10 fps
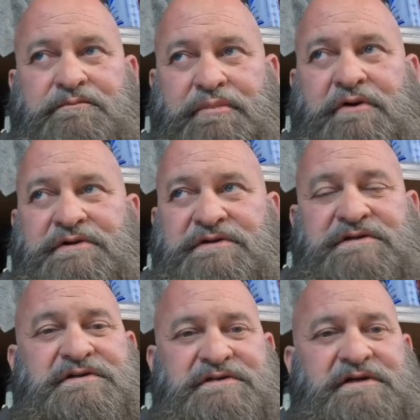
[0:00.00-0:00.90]

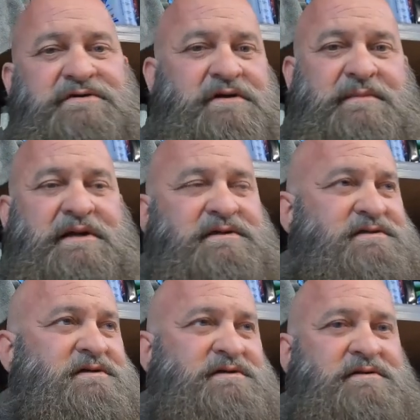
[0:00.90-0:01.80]
purchasing a seat, trying to make a
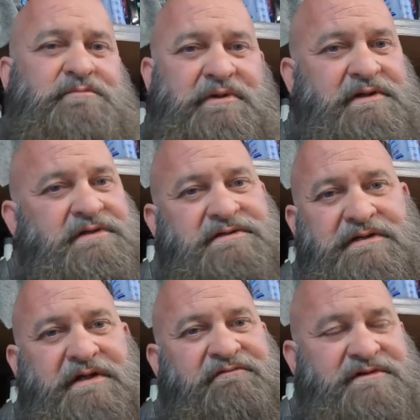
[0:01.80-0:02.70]
decision, please
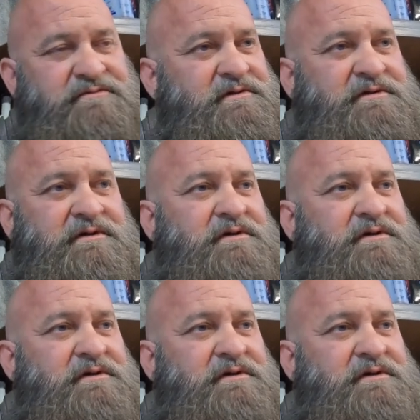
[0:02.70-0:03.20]
give this one